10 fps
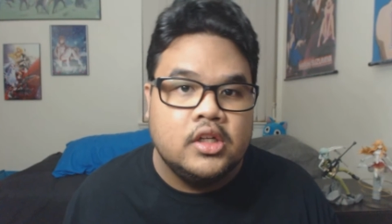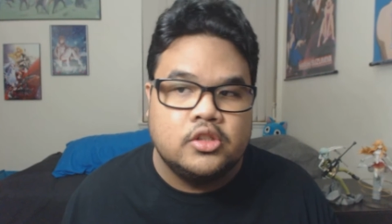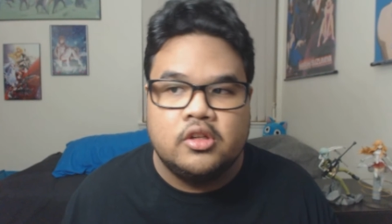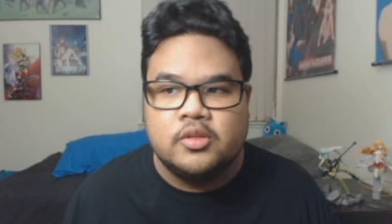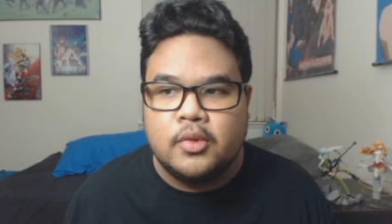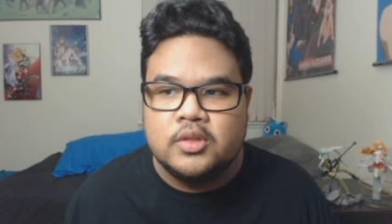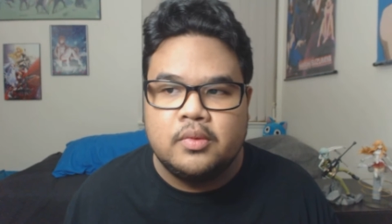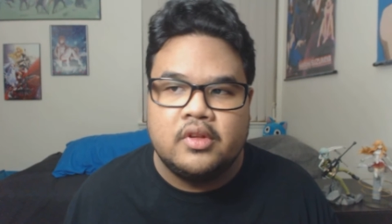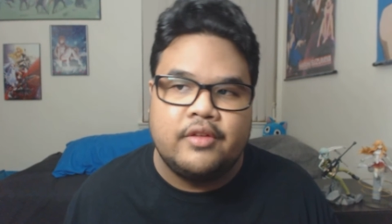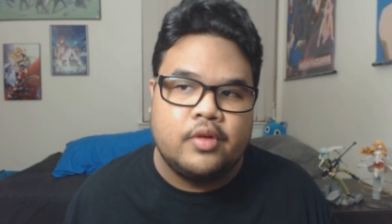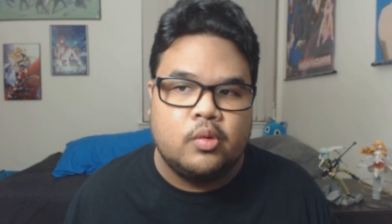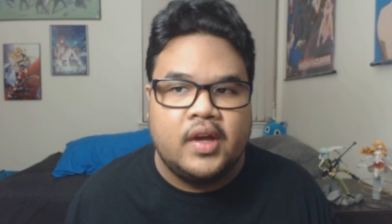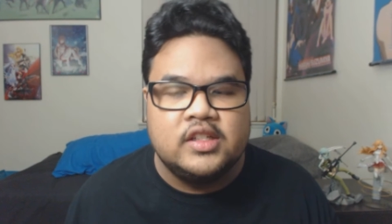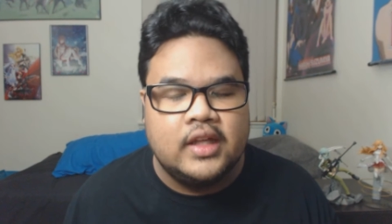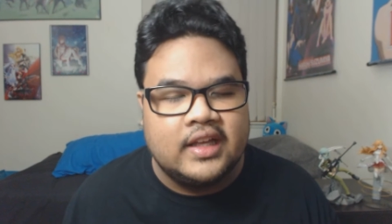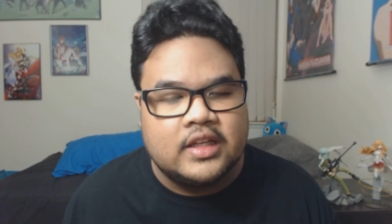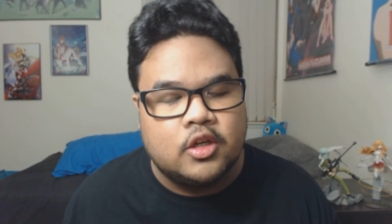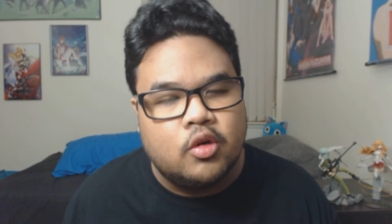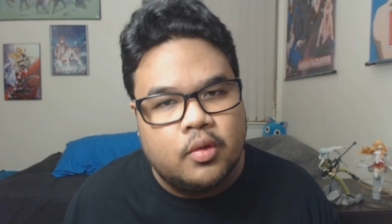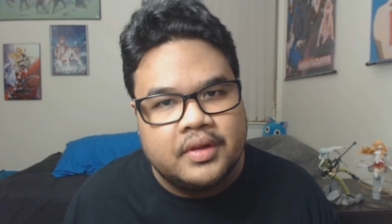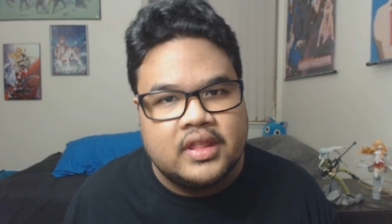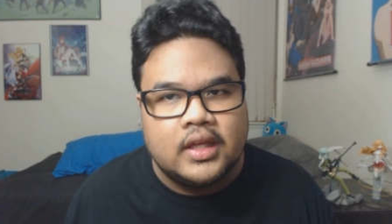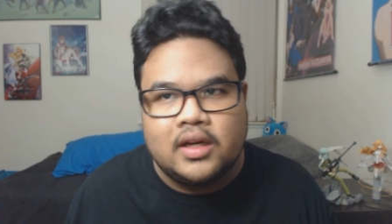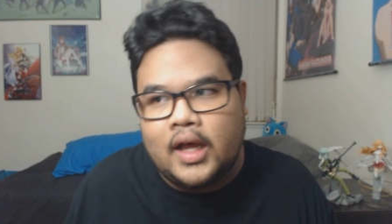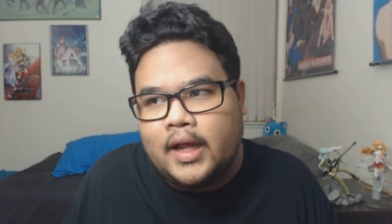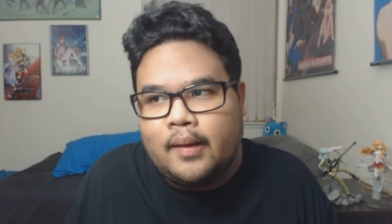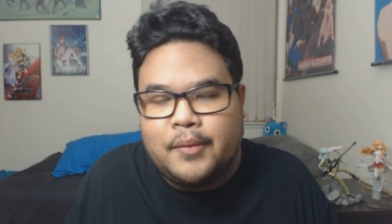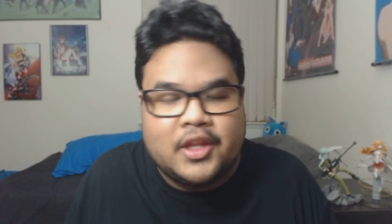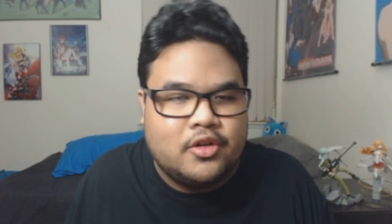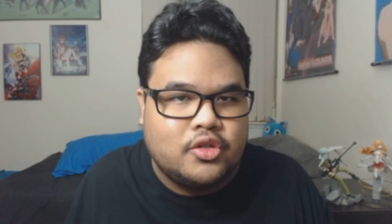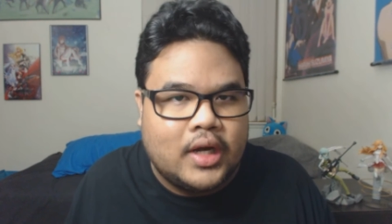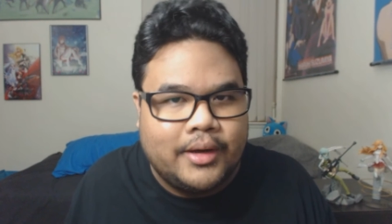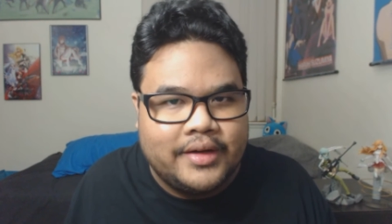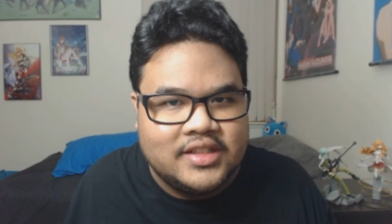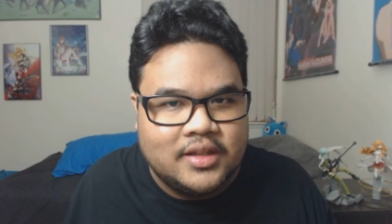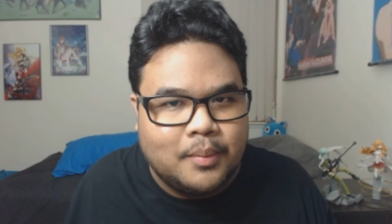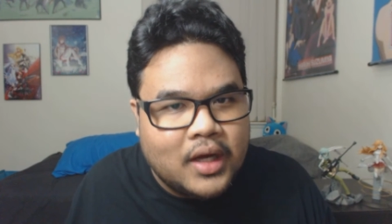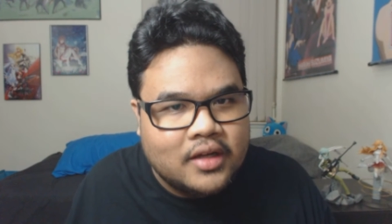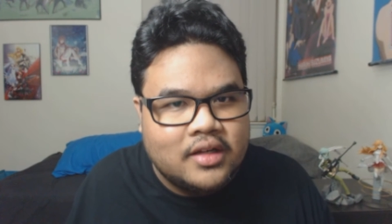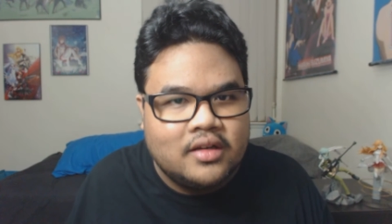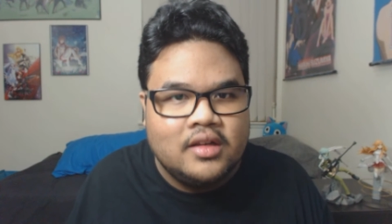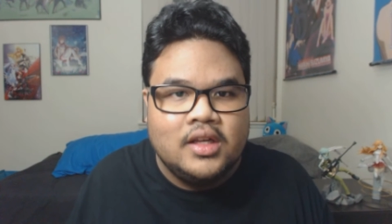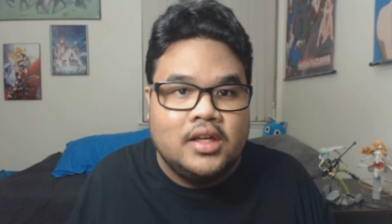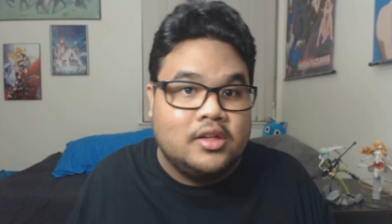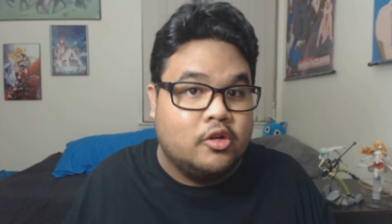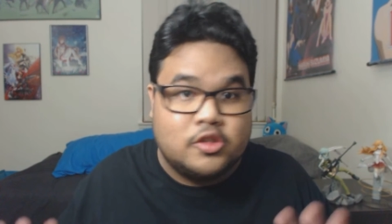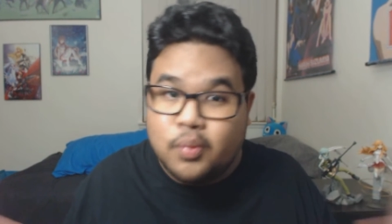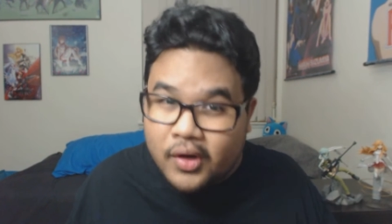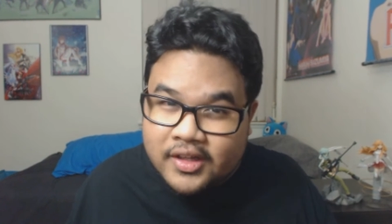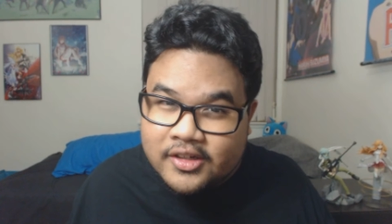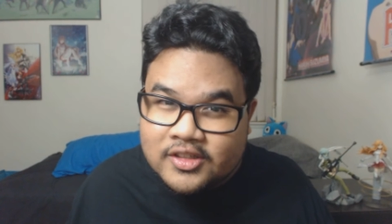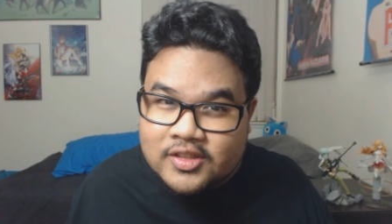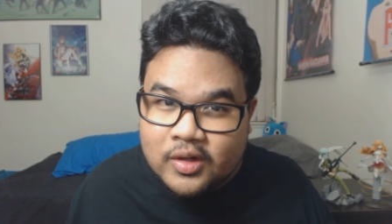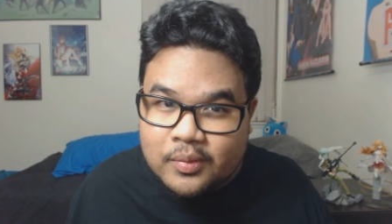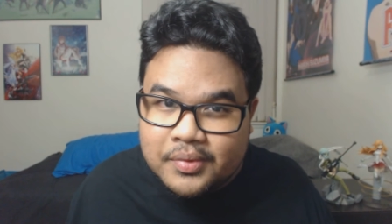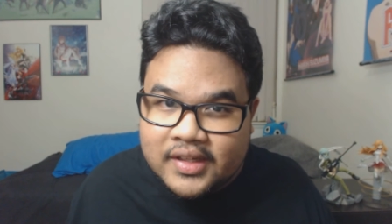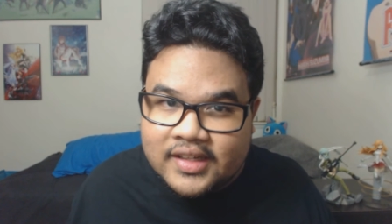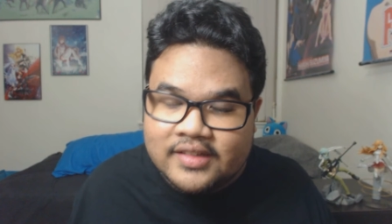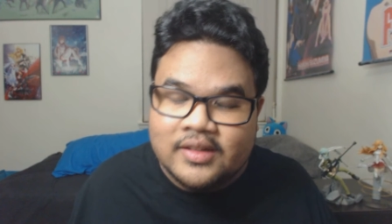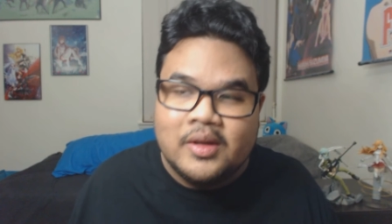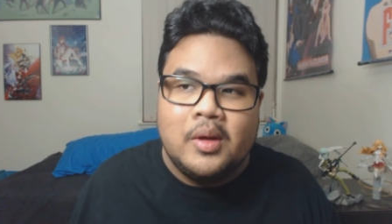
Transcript: So there's multiple different ways that can go with it. I'm not too sure how it is in the manga. No spoilers though, please.